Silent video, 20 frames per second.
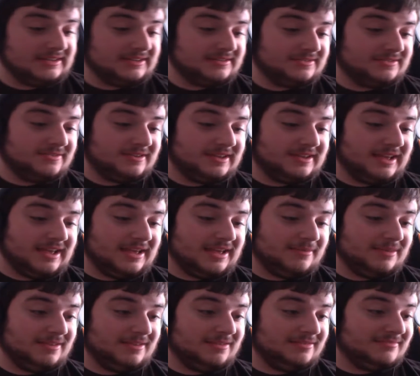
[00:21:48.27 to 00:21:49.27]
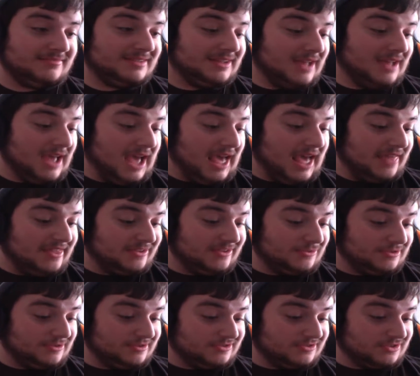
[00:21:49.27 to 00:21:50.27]
sort of game. This
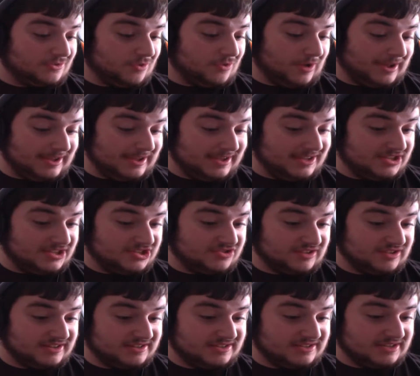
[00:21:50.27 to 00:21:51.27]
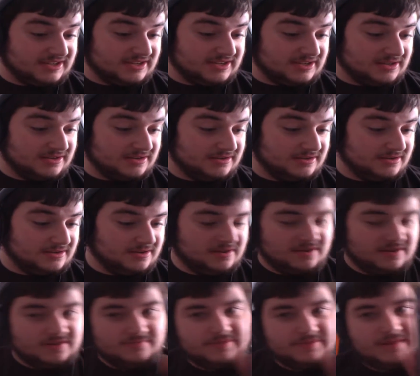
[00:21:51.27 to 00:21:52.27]
one looks quite interesting.
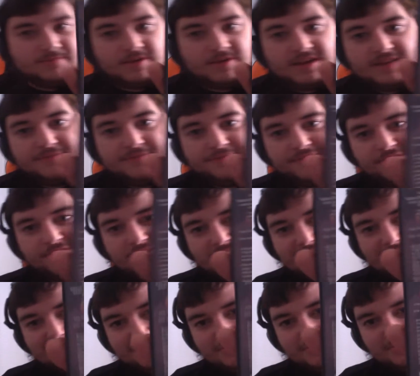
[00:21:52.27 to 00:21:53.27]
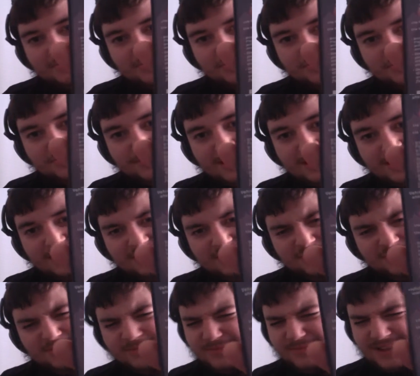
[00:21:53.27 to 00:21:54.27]
Made by Infogrames, who made
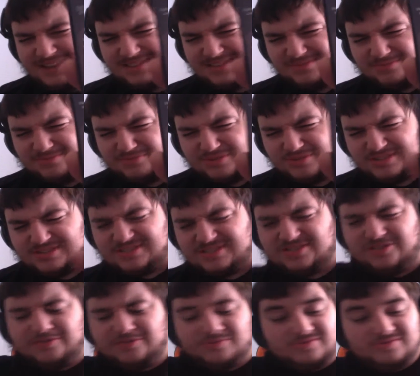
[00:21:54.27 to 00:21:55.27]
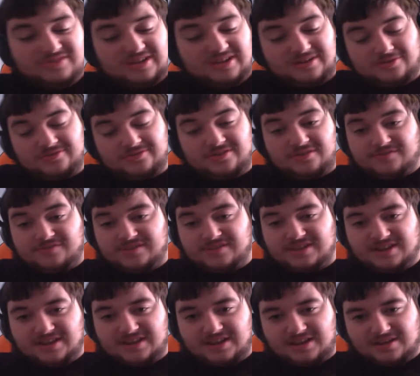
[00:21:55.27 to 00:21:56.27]
some pretty notable titles over
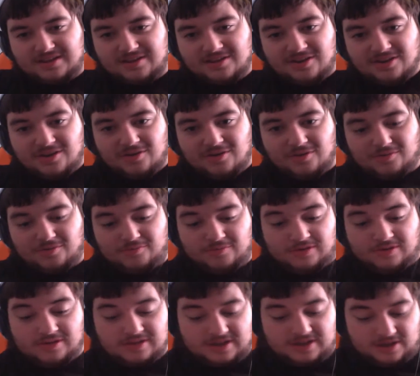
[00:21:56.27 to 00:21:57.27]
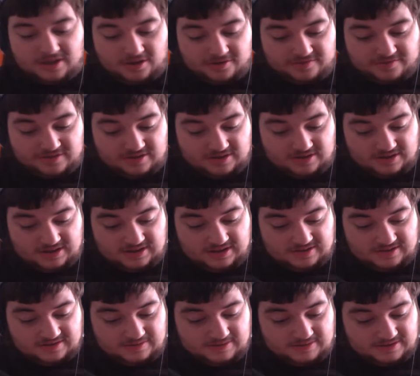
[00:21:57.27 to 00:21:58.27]
the years.
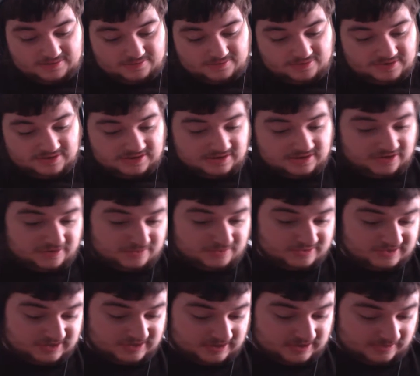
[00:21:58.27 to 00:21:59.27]
They made some pretty notable stuff.